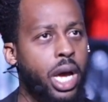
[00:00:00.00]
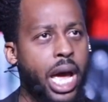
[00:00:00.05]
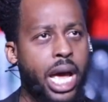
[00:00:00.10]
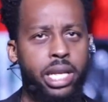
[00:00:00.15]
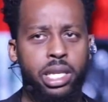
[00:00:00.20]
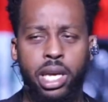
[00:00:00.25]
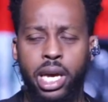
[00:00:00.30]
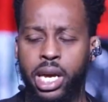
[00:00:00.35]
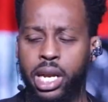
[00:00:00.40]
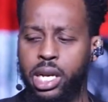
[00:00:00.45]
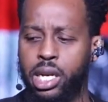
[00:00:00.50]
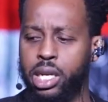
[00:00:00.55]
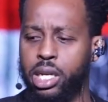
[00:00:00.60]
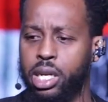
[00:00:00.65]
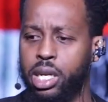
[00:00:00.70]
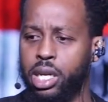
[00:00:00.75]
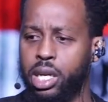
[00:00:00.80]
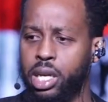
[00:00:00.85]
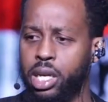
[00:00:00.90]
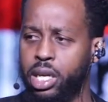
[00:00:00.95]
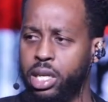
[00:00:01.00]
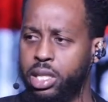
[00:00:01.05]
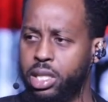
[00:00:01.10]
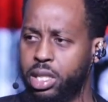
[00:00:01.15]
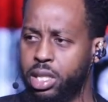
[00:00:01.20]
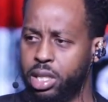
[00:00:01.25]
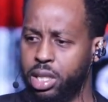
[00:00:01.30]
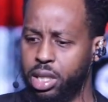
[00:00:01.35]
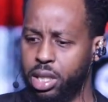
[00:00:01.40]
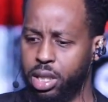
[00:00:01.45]
And and
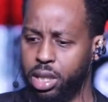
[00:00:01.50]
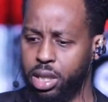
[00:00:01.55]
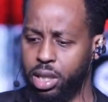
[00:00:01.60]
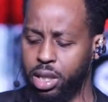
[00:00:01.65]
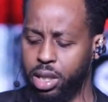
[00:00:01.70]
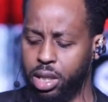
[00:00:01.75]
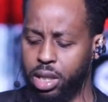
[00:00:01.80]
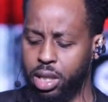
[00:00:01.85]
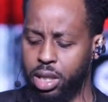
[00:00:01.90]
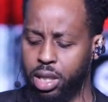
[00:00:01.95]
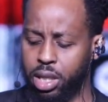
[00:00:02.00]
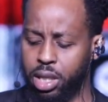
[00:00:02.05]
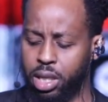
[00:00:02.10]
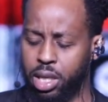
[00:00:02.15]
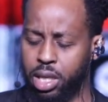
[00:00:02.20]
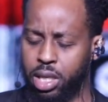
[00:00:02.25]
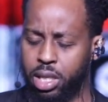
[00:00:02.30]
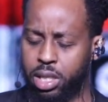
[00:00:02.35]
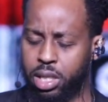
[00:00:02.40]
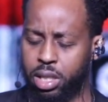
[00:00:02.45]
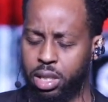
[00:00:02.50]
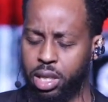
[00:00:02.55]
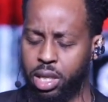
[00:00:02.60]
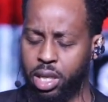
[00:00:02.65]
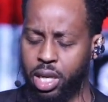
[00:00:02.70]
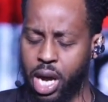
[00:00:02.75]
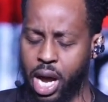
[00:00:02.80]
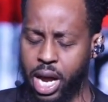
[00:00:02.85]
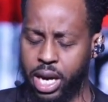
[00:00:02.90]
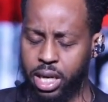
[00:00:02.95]
he's he's
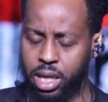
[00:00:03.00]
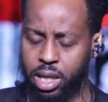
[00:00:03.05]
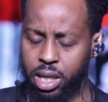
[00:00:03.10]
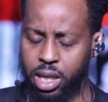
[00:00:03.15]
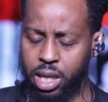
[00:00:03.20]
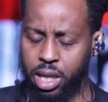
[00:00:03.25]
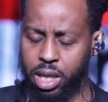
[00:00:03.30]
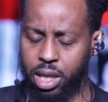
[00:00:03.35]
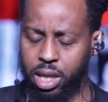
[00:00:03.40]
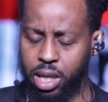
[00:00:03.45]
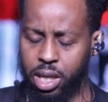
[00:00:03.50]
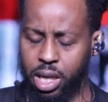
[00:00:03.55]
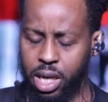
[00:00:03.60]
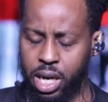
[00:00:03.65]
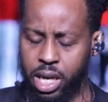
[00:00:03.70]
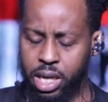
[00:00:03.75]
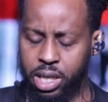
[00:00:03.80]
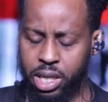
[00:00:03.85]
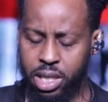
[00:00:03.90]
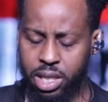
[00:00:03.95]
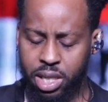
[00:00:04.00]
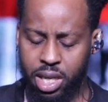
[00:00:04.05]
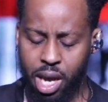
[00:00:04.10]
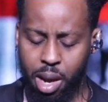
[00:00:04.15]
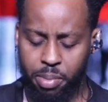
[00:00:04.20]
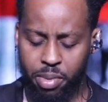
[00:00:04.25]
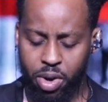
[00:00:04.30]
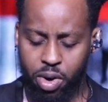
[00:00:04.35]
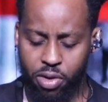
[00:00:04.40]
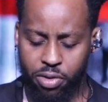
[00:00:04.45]
he got in this
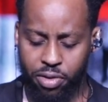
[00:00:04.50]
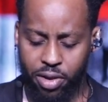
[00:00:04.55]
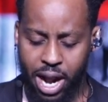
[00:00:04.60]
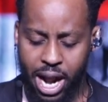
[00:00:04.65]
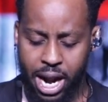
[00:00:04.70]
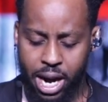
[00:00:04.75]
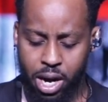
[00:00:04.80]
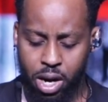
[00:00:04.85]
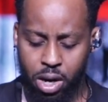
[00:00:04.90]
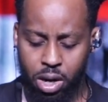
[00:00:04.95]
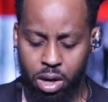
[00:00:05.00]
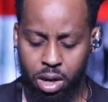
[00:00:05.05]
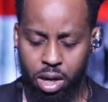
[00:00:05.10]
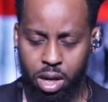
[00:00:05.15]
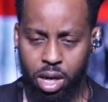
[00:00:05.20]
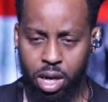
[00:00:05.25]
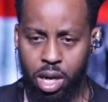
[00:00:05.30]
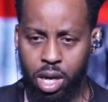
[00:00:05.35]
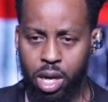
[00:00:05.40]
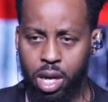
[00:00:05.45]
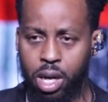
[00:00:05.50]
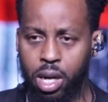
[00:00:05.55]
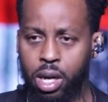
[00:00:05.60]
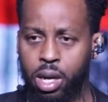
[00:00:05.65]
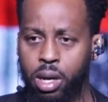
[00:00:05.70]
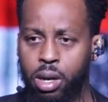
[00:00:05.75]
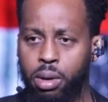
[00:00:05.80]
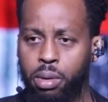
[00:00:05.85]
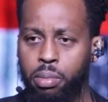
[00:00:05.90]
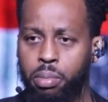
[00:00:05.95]
chemical fire,
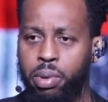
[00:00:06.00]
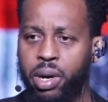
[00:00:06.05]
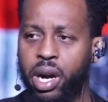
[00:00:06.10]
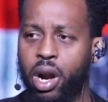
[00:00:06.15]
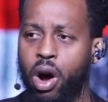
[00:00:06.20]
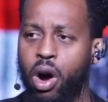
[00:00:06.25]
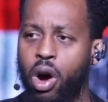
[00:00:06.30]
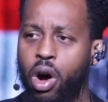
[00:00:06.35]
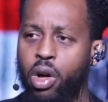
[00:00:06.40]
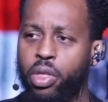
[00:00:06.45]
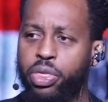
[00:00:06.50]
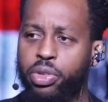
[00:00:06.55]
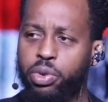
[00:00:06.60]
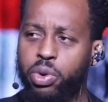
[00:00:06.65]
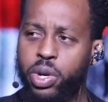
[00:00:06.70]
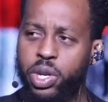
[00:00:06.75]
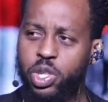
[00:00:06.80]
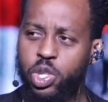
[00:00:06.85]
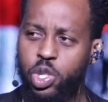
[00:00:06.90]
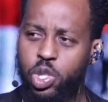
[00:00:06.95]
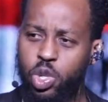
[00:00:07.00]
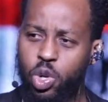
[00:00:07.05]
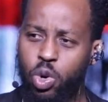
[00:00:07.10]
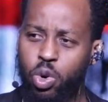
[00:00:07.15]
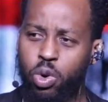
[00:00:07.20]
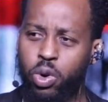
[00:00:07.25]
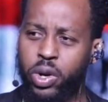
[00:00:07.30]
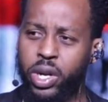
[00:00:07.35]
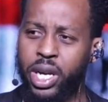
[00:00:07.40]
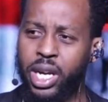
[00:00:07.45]
but all through his
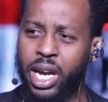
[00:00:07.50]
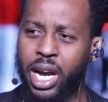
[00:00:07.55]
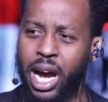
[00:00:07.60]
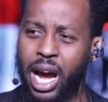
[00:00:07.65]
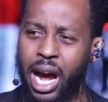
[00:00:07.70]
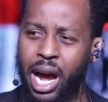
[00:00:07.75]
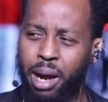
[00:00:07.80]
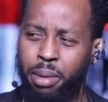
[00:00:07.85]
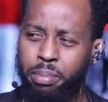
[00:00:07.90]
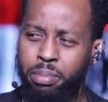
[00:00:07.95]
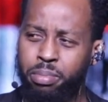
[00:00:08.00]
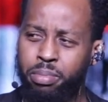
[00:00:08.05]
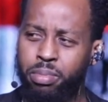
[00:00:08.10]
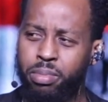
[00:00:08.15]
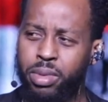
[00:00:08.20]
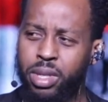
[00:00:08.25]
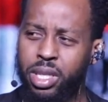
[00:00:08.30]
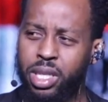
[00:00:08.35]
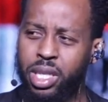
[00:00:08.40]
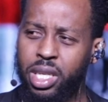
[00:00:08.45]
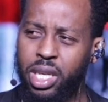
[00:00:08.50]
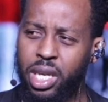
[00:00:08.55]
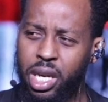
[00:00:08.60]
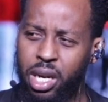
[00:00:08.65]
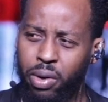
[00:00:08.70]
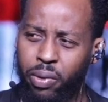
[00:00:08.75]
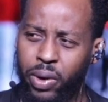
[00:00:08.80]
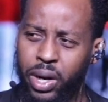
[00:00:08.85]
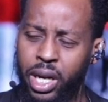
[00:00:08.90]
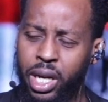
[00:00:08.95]
story, I'm
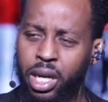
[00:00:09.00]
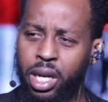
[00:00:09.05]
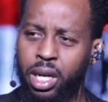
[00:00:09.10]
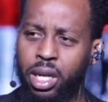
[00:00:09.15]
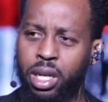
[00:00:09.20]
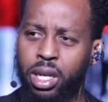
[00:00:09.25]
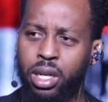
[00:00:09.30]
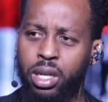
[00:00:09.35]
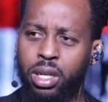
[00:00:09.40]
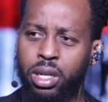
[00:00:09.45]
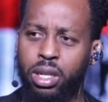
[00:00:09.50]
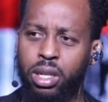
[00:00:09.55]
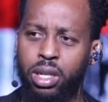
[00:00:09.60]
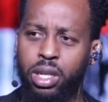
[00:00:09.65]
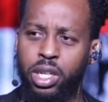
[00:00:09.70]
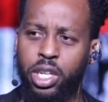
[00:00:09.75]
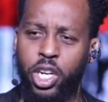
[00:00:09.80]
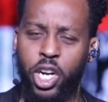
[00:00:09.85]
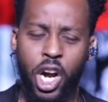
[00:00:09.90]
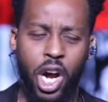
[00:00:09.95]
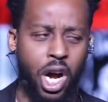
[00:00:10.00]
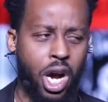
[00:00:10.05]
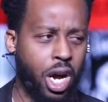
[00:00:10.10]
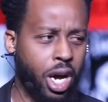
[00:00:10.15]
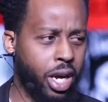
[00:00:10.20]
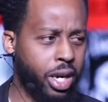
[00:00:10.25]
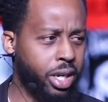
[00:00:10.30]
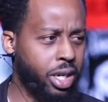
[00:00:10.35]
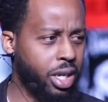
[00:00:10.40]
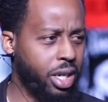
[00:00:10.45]
hearing
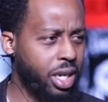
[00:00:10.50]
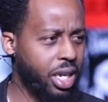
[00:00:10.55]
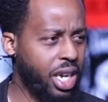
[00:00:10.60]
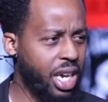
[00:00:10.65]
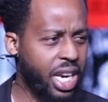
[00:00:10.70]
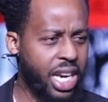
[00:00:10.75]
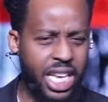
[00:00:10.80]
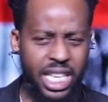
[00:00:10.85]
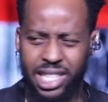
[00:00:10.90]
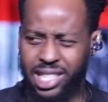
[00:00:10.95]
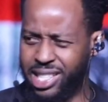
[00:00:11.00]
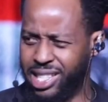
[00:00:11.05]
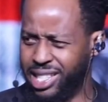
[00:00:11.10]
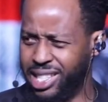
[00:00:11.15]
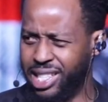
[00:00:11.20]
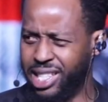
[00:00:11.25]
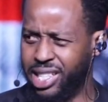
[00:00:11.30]
God in it.